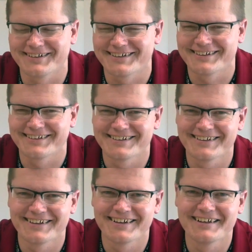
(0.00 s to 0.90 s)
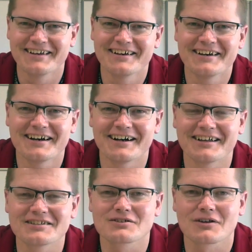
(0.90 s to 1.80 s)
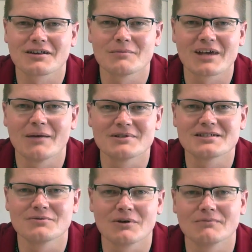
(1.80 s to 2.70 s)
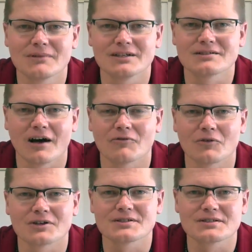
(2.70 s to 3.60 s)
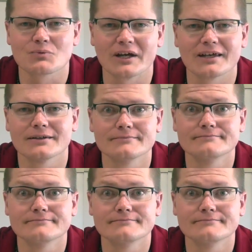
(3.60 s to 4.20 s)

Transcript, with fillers: uh, let's go to the Lemcam and see what he's got for us this week.